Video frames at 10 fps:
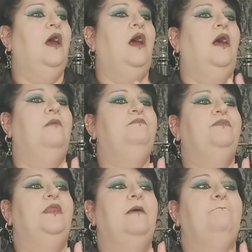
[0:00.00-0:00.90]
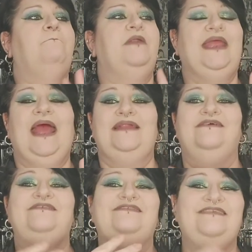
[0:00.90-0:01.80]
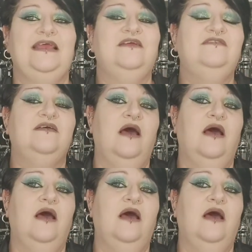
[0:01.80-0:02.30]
But again, stick to